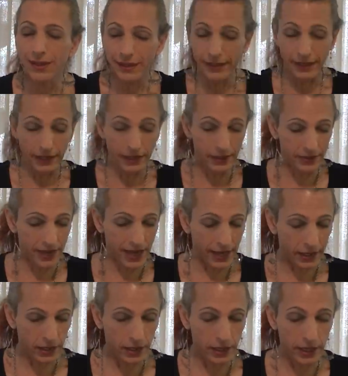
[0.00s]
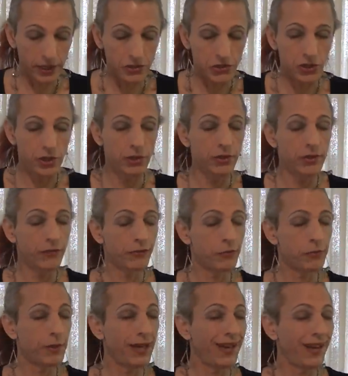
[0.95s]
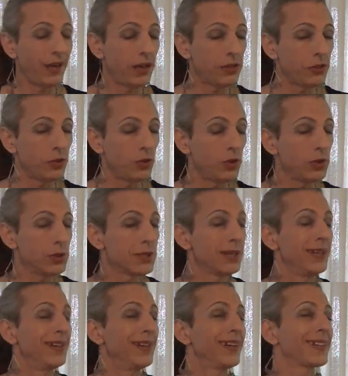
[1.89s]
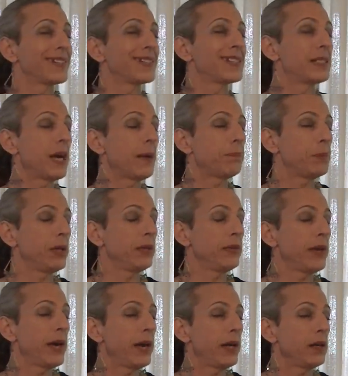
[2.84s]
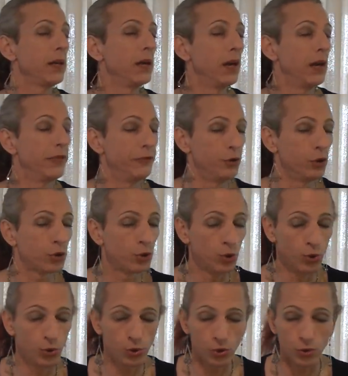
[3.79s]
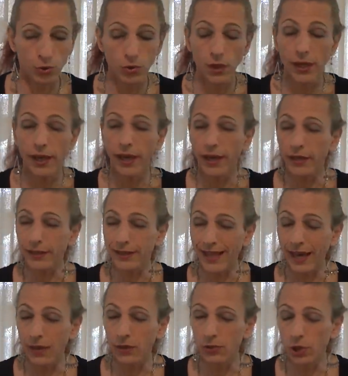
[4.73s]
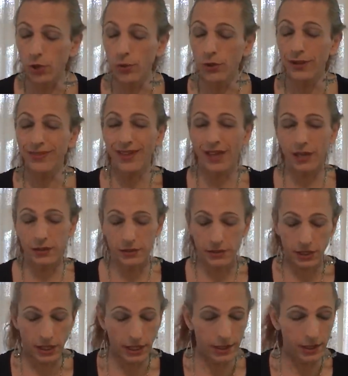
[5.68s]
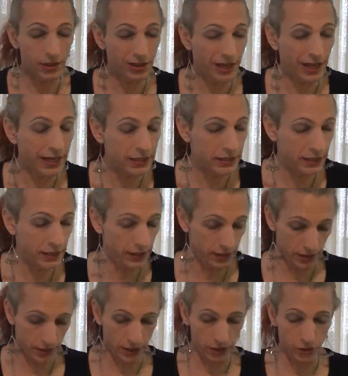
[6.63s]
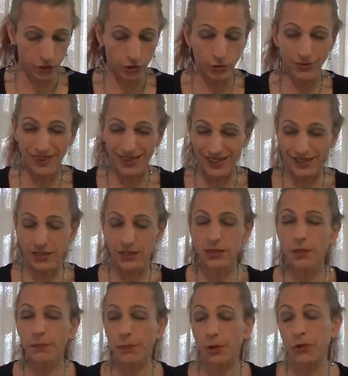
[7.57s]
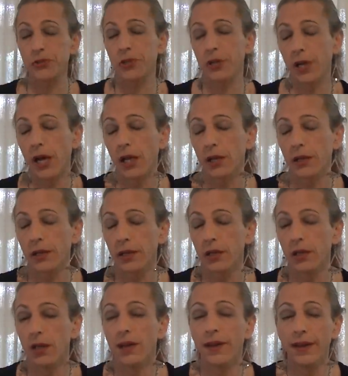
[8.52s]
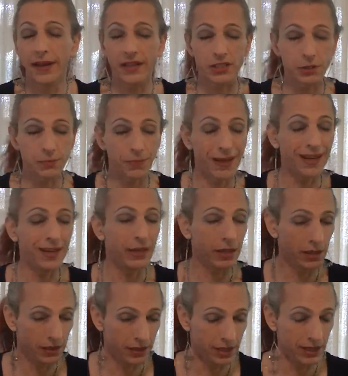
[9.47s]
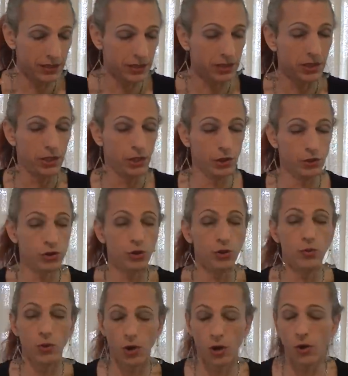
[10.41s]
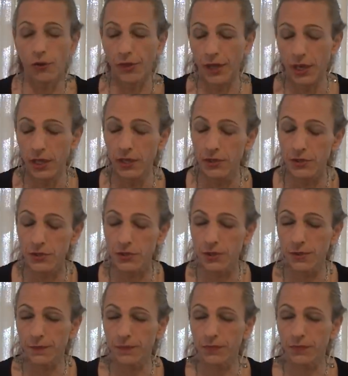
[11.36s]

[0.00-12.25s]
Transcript: Getting that connection from the Hathors, accepting that of Nakuru, and downloading that entire idea into this personality, expanding this into all that is.